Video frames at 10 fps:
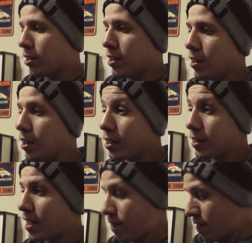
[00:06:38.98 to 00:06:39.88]
and
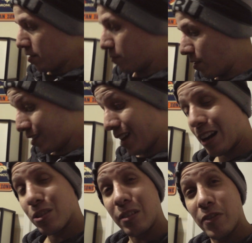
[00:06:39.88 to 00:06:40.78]
luckily I found a wrench that
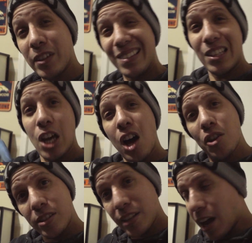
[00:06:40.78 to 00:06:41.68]
actually fits the
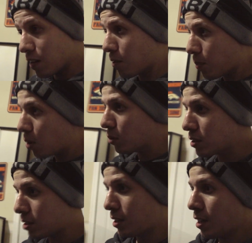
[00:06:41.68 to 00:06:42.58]
other side of the
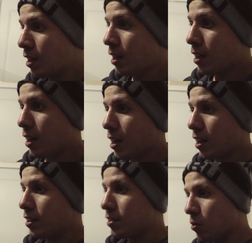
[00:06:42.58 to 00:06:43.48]
bolt.
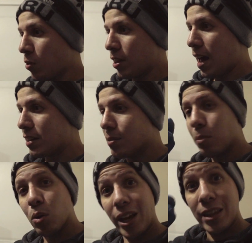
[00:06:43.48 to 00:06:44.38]
It's the one that has the
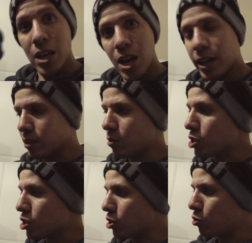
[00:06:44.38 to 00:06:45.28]
bolt and the nut,
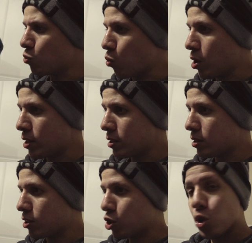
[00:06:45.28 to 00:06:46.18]
which the
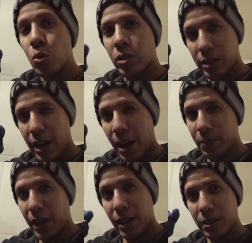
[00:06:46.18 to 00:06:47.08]
two on the
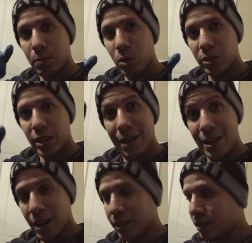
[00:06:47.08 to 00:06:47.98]
top has bolts
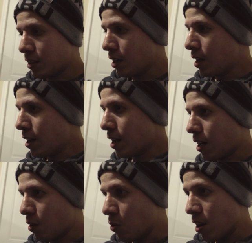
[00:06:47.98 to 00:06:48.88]
and nuts.
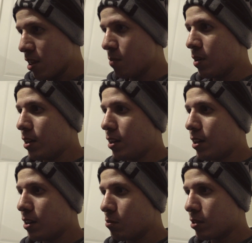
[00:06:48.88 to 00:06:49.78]
One of them
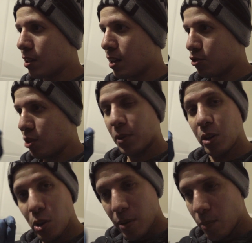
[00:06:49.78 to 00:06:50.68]
was kind of stripping
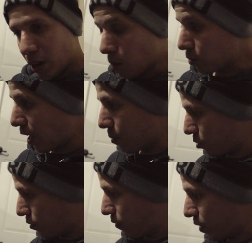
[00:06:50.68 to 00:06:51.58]
a little bit, but I was
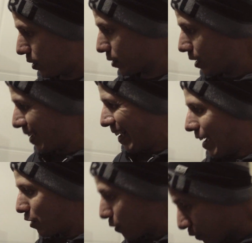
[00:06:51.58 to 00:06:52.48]
able to fit
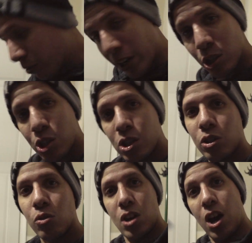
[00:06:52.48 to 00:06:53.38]
a different
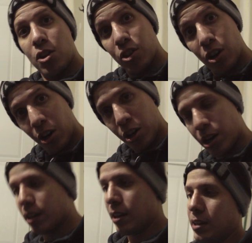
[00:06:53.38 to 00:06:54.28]
wrench to the other
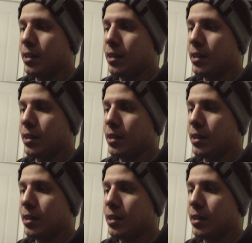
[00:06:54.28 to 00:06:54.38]
nut,